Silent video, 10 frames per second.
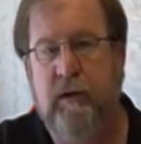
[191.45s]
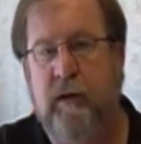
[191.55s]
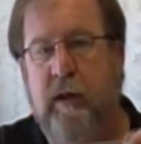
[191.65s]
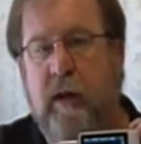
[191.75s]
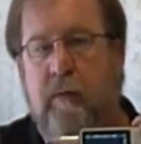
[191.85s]

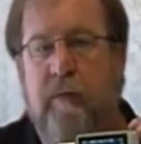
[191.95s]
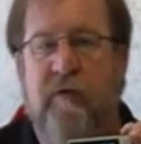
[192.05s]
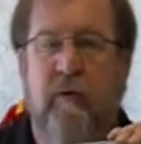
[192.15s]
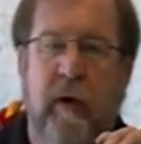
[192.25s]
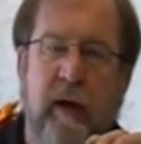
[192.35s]
so that
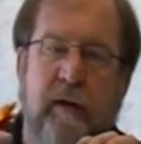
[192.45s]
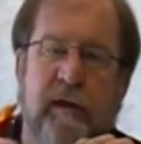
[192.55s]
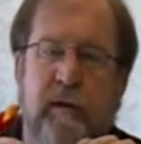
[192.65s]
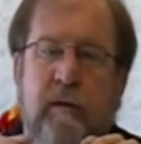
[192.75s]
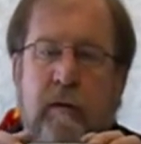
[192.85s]
that
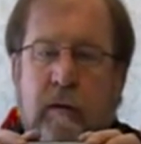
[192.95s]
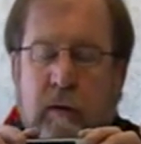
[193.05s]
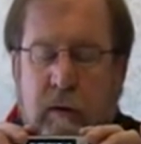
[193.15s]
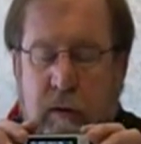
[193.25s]
trace